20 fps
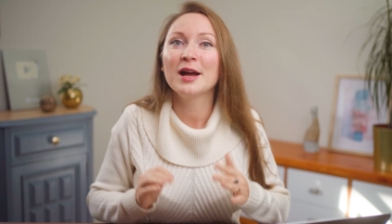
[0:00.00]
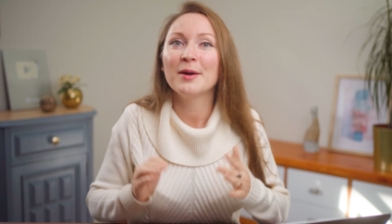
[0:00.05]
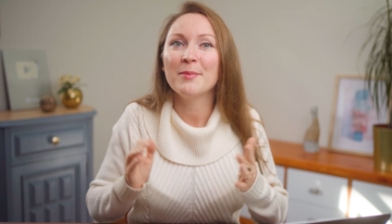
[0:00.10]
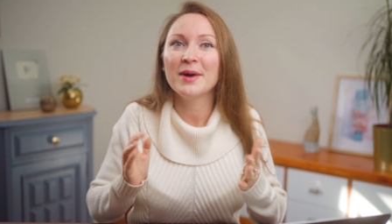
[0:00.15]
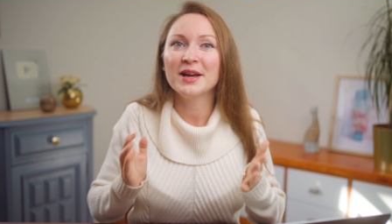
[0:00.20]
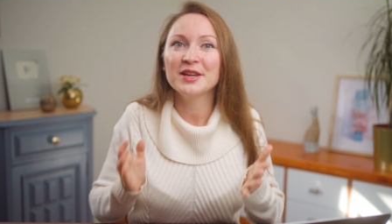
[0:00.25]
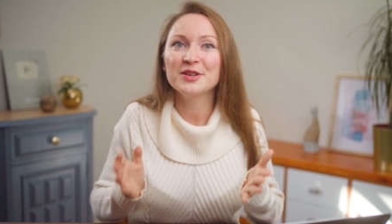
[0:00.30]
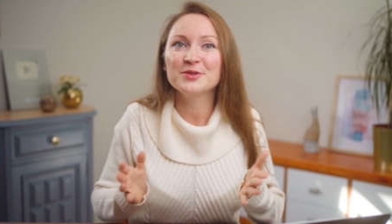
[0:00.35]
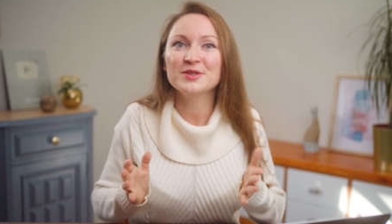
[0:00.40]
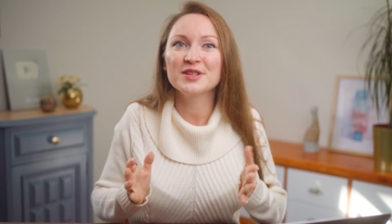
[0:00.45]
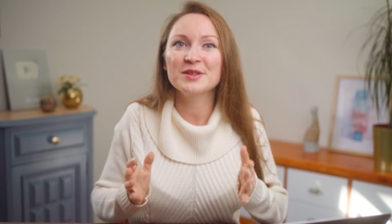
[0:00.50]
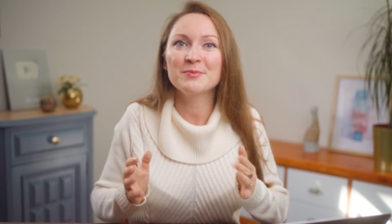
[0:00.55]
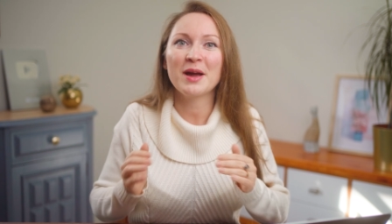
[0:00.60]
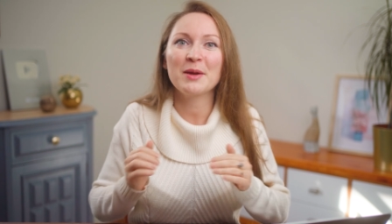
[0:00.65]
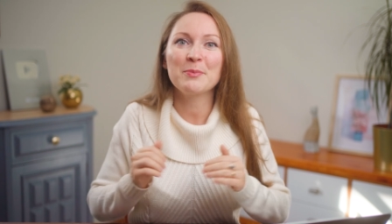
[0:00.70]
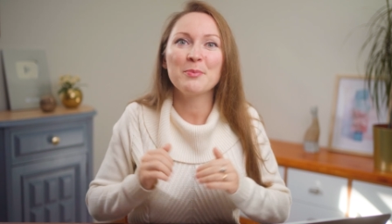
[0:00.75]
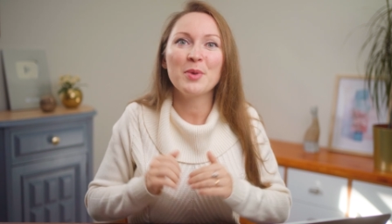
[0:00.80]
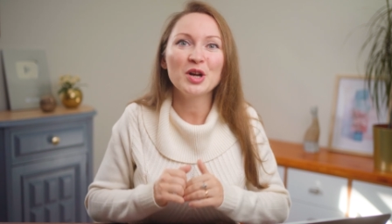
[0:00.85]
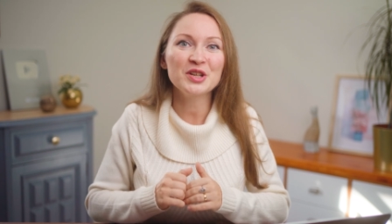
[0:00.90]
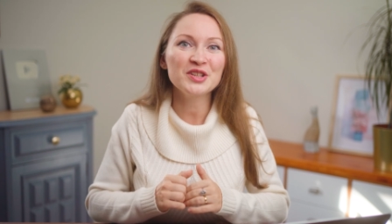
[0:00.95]
by using
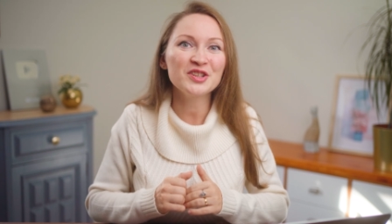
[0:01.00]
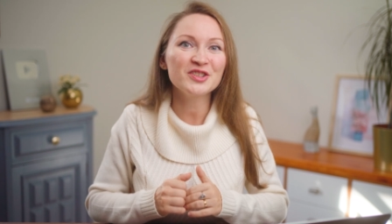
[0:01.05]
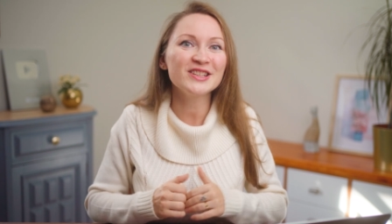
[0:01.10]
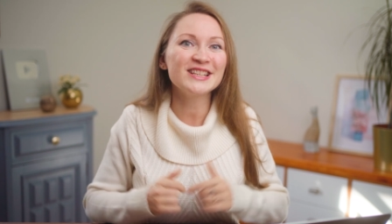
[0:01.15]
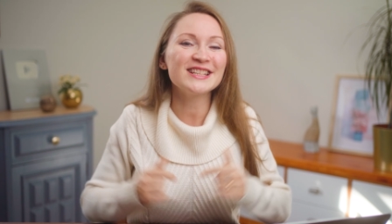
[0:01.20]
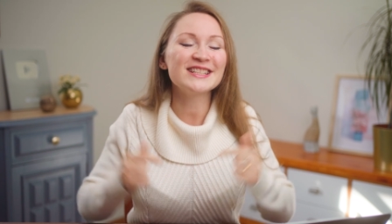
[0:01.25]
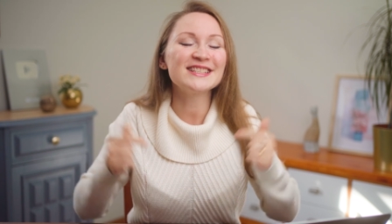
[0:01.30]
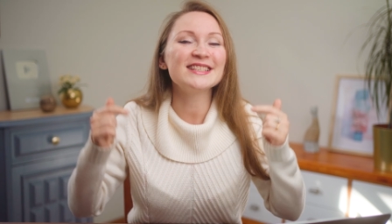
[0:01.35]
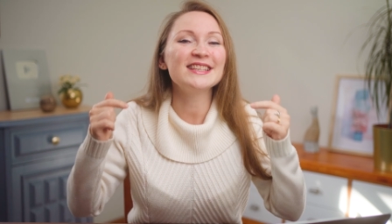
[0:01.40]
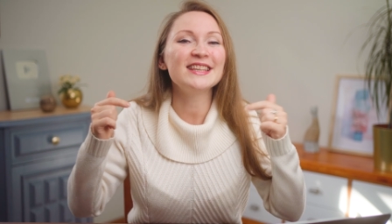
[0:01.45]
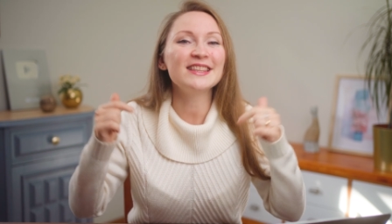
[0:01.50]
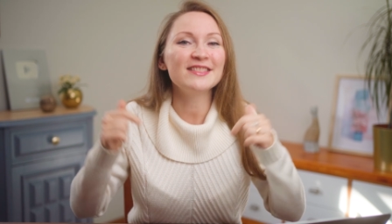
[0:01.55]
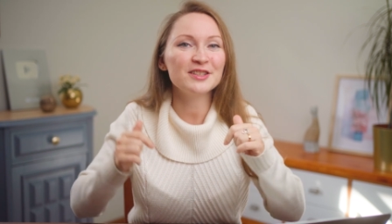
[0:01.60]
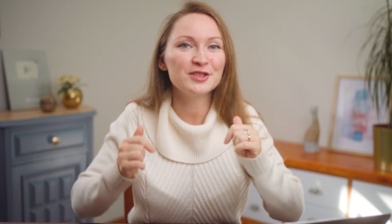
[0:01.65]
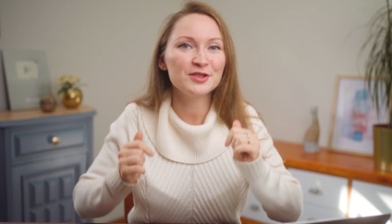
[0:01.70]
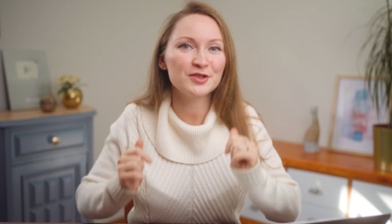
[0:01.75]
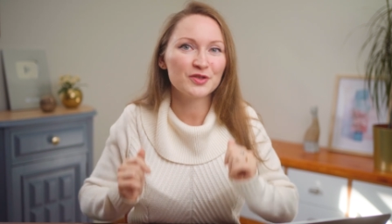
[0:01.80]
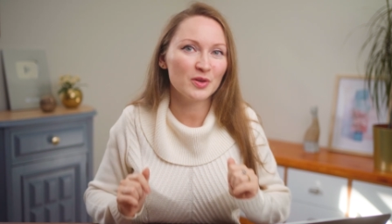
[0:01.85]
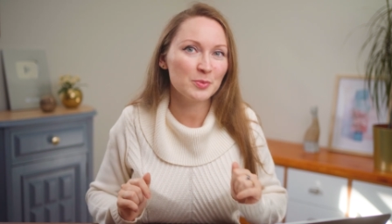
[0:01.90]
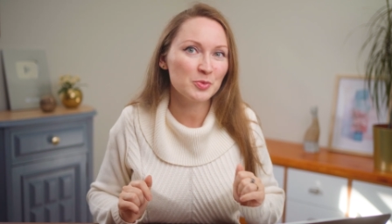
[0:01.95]
my partner links in the
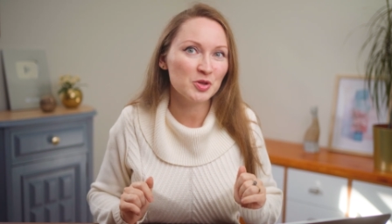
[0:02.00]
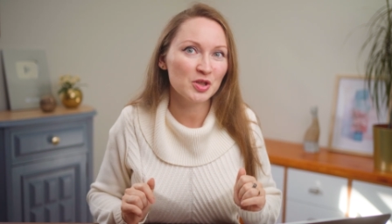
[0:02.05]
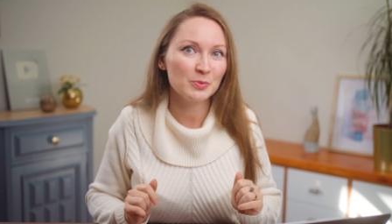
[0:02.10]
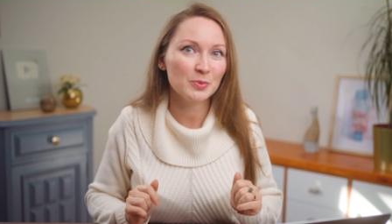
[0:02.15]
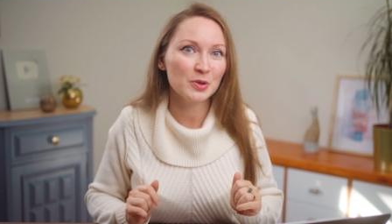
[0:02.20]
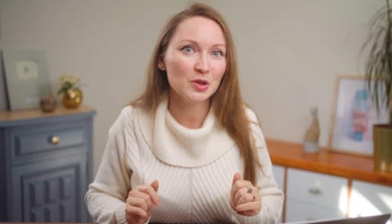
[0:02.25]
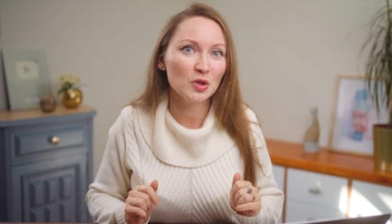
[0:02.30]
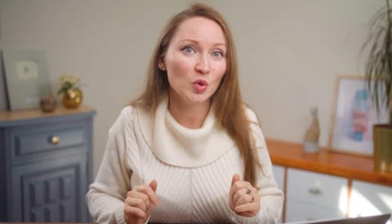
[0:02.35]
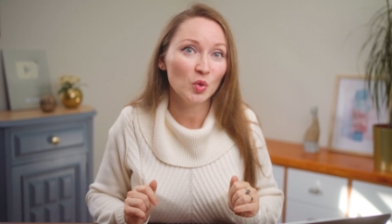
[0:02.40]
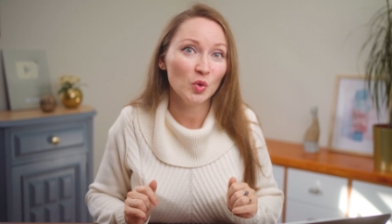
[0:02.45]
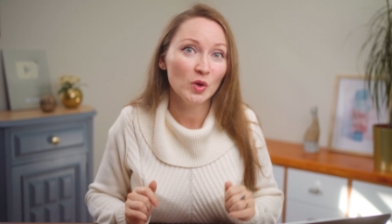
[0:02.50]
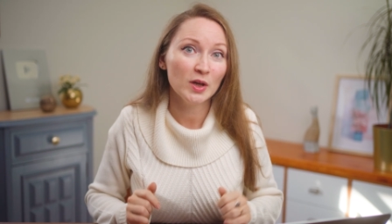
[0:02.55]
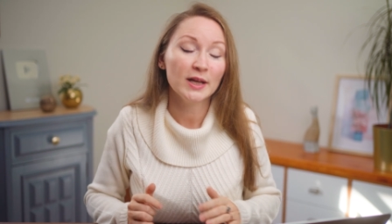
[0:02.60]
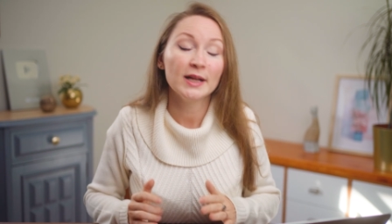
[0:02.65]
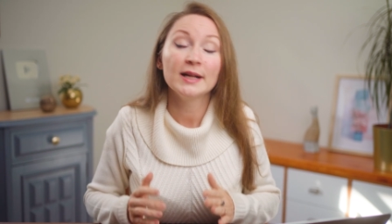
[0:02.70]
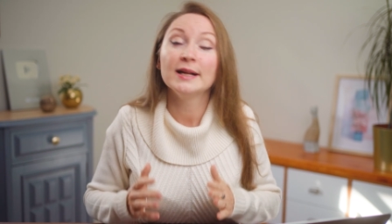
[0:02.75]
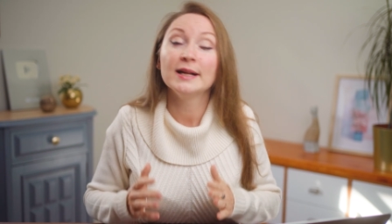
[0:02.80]
description below.